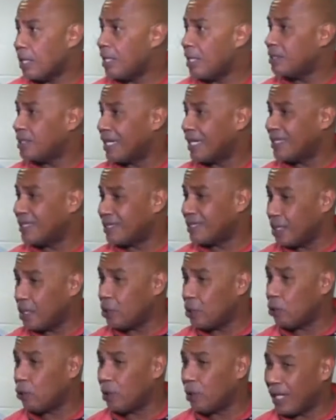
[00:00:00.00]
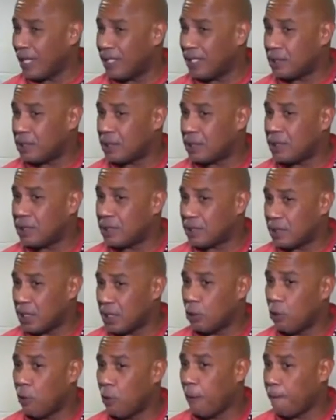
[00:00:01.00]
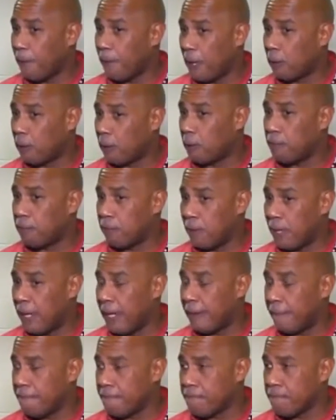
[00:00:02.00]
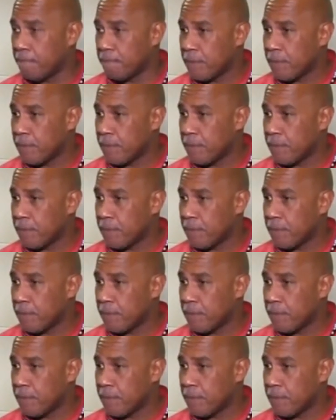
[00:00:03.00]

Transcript: it is a single-engine, single-propellered plane.